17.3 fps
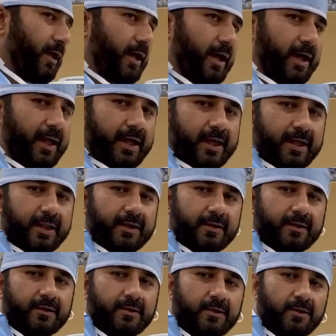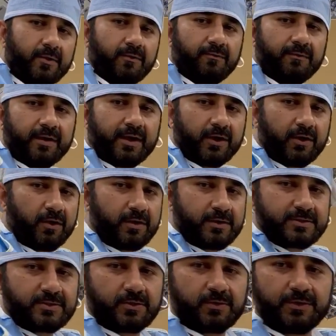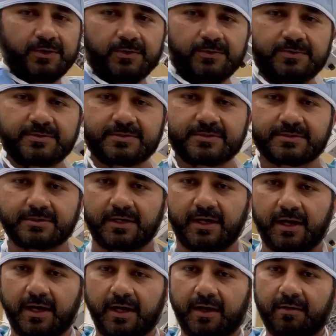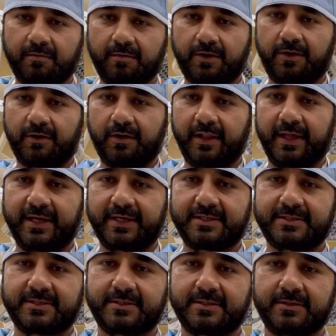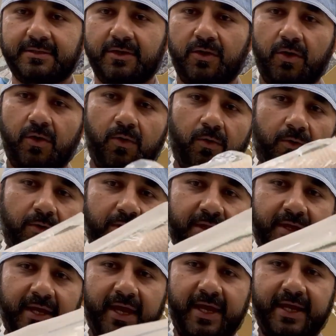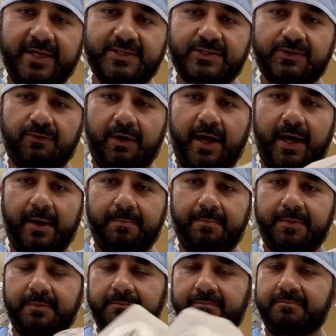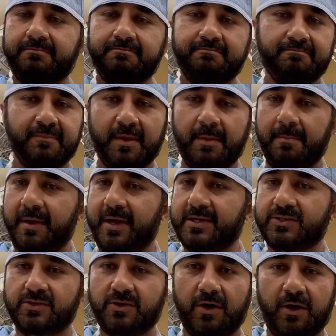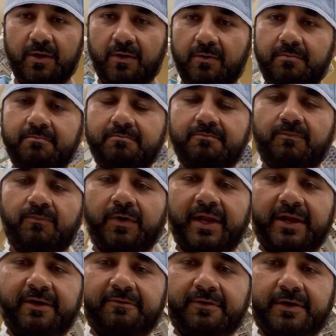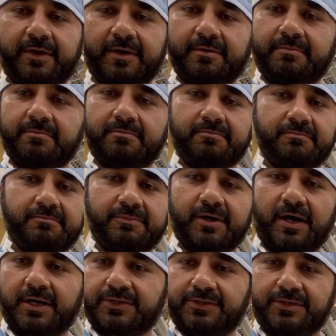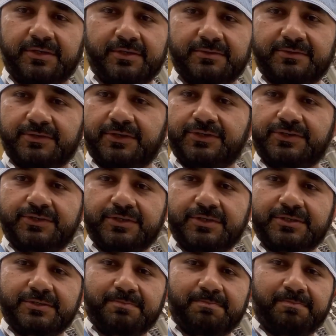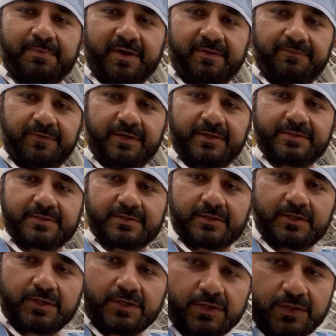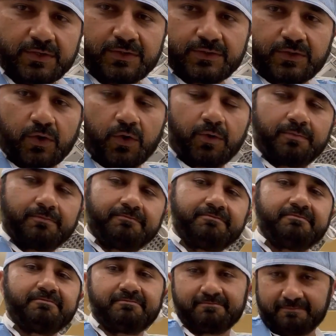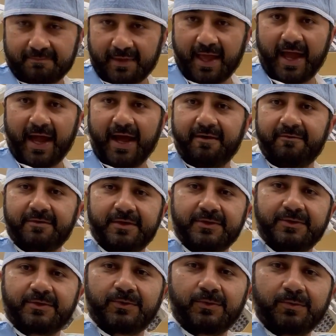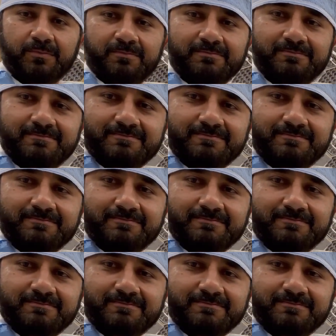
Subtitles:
And we can also use Curlix or the Ace Wrap based on whatever doctor, surgeon's preference. So have it in the room.